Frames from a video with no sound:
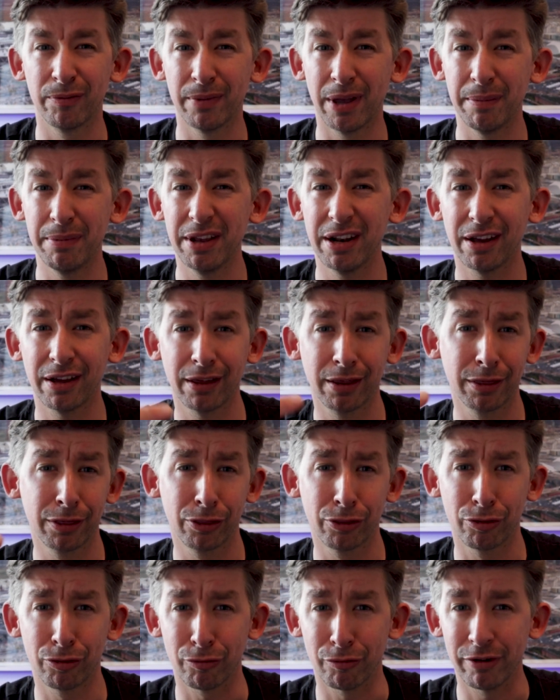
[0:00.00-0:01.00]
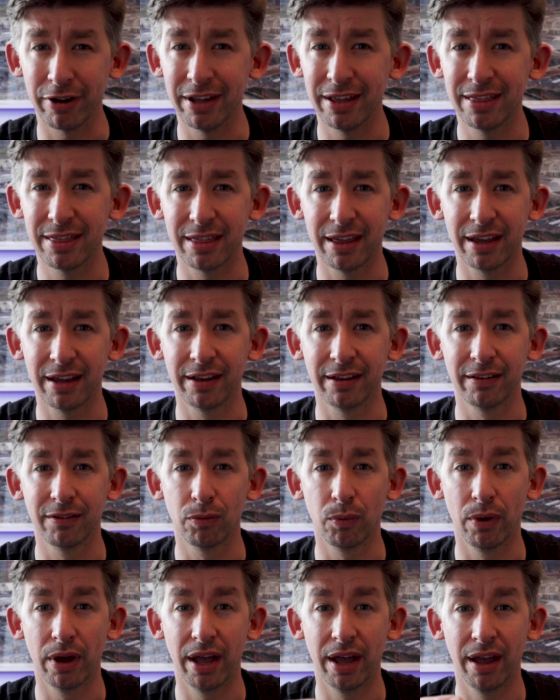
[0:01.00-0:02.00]
Maybe like 3
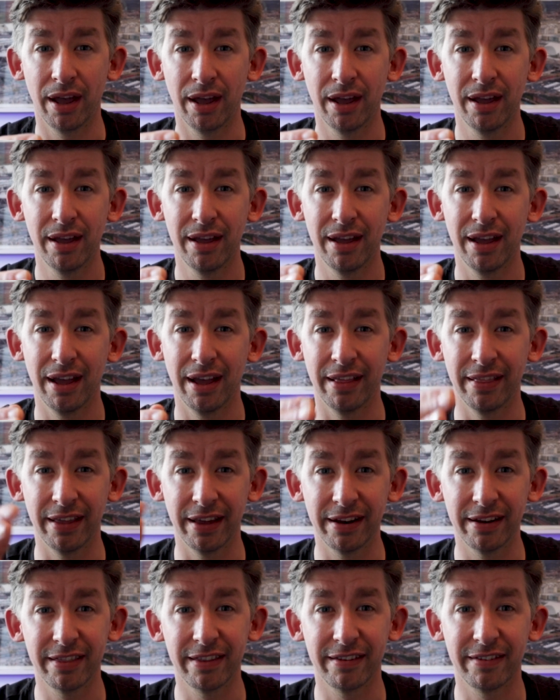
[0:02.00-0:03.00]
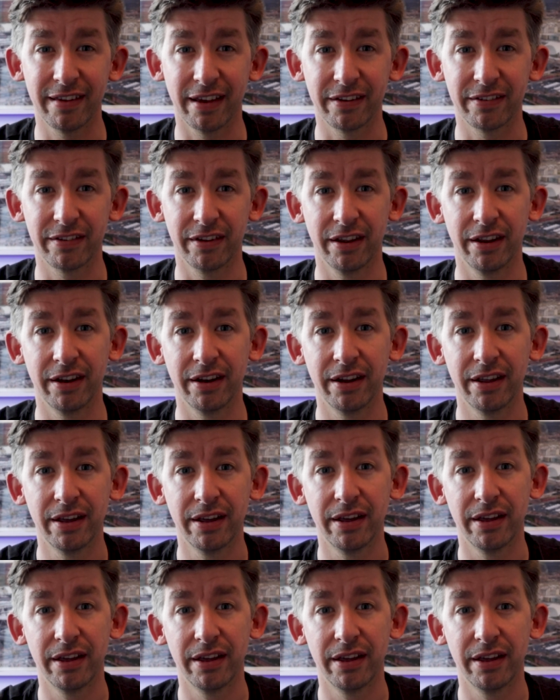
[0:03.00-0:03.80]
things where at the end of the session,